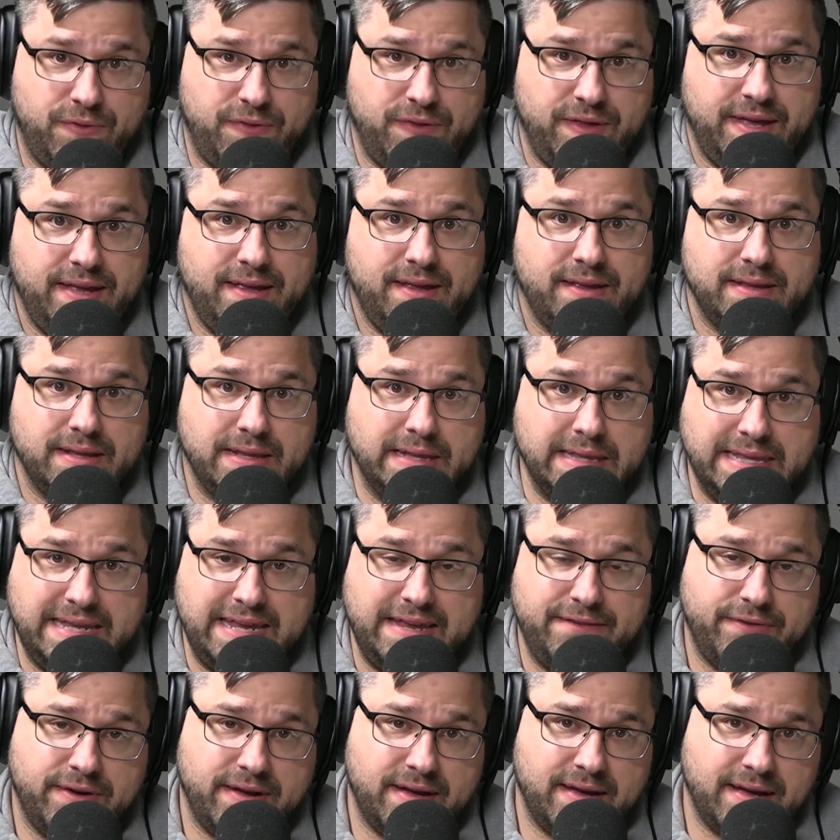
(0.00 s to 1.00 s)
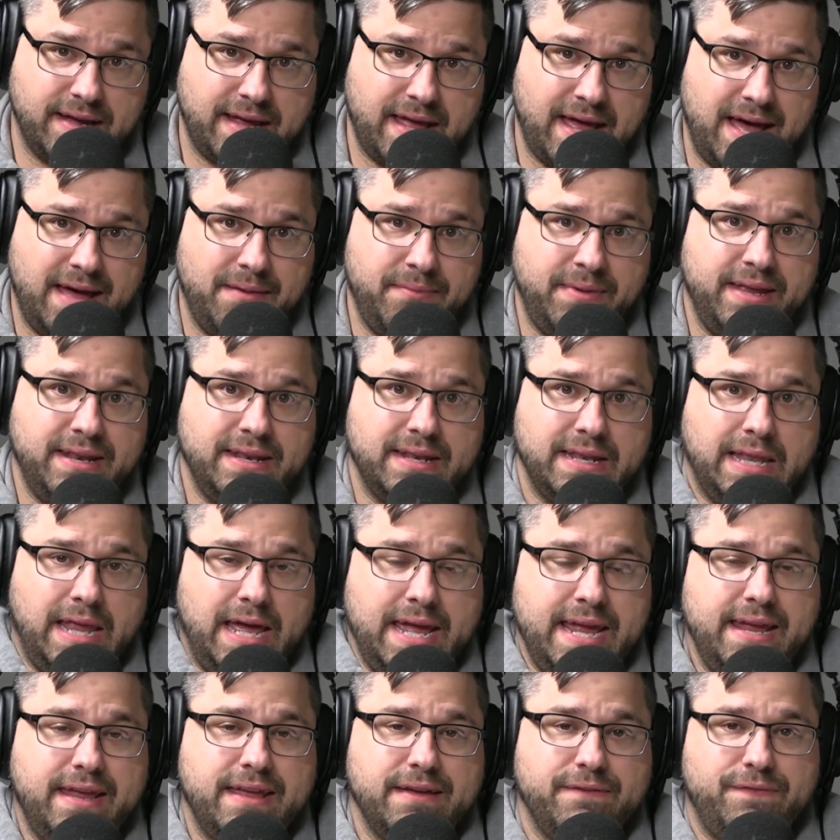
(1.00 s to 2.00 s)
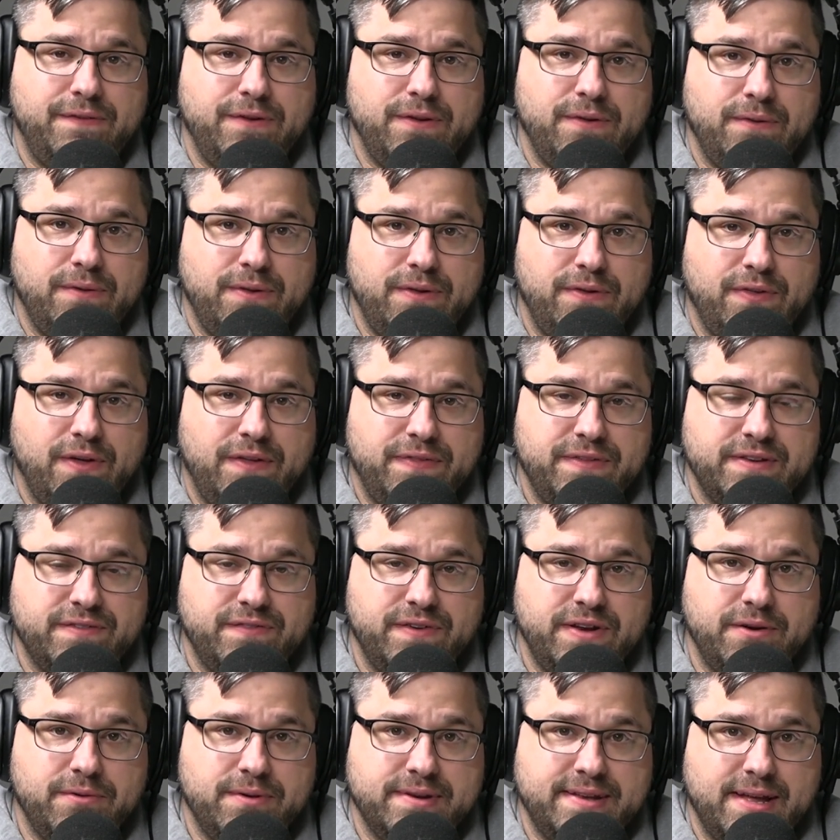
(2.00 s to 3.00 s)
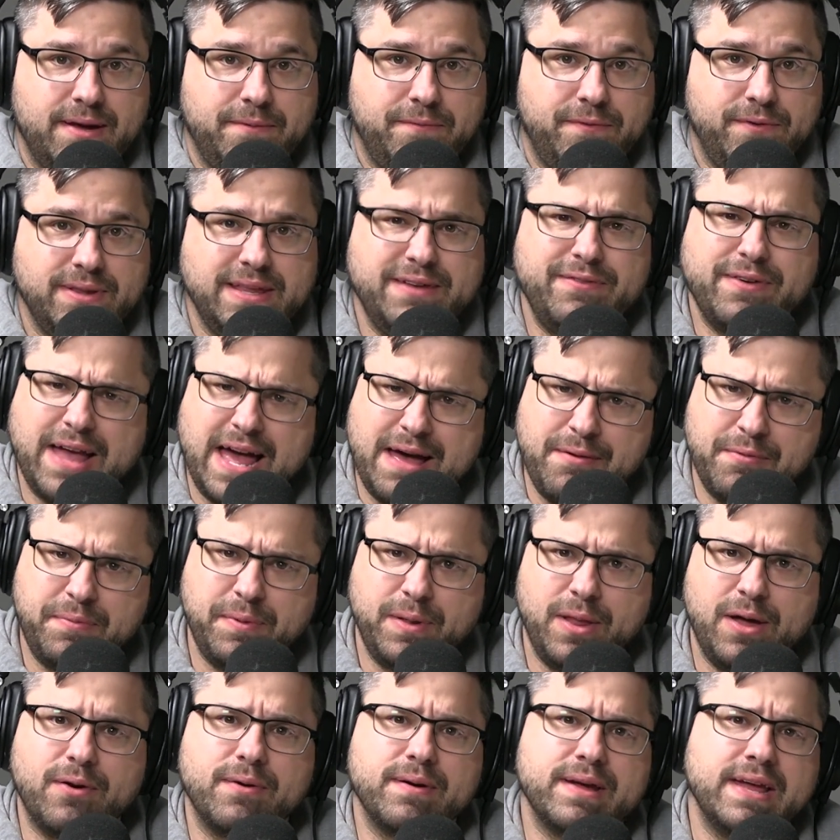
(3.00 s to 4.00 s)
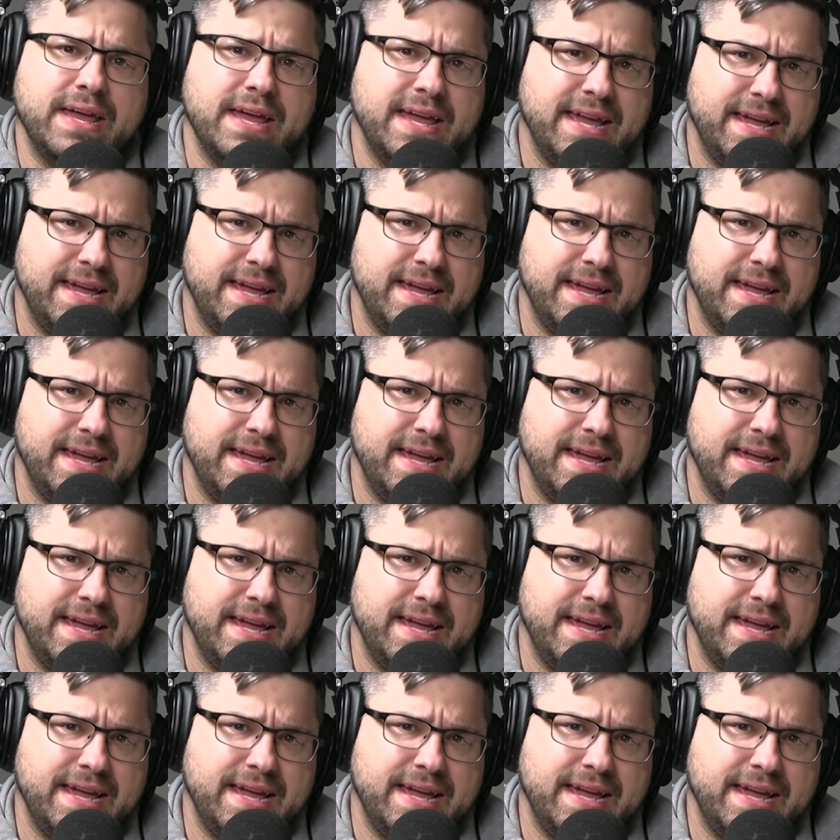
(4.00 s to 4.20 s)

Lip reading: think. Leave a comment, if you thought this video was helpful. Leave a comment below.